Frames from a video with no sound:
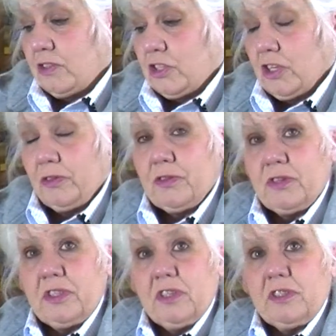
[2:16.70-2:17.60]
the shelter
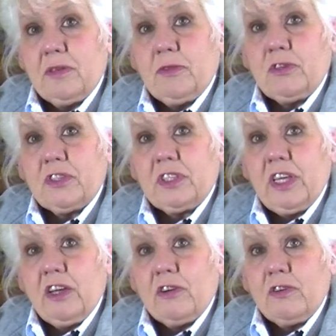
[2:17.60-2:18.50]
system, they're
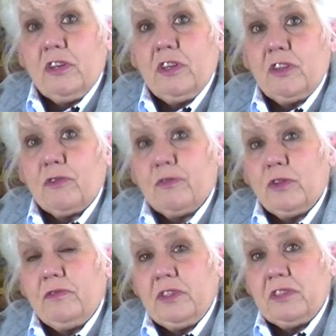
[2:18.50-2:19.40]
scared, they're
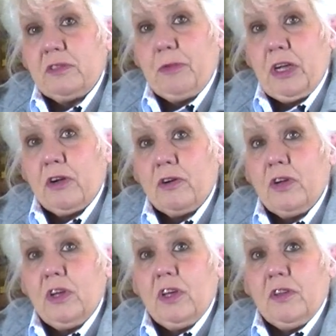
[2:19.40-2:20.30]
full of despair,
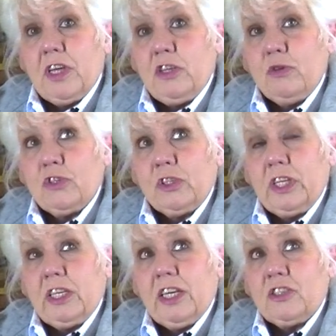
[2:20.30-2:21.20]
they
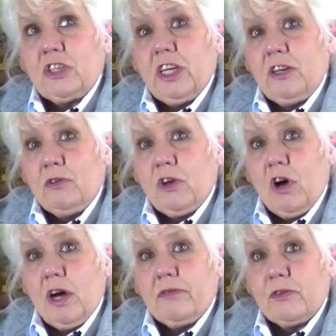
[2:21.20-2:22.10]
usually catch kennel
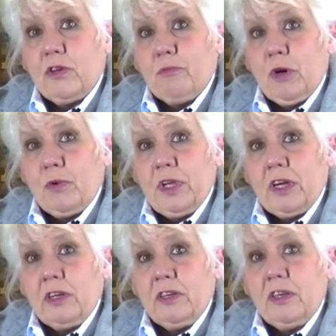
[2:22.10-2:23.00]
cough or pneumonia,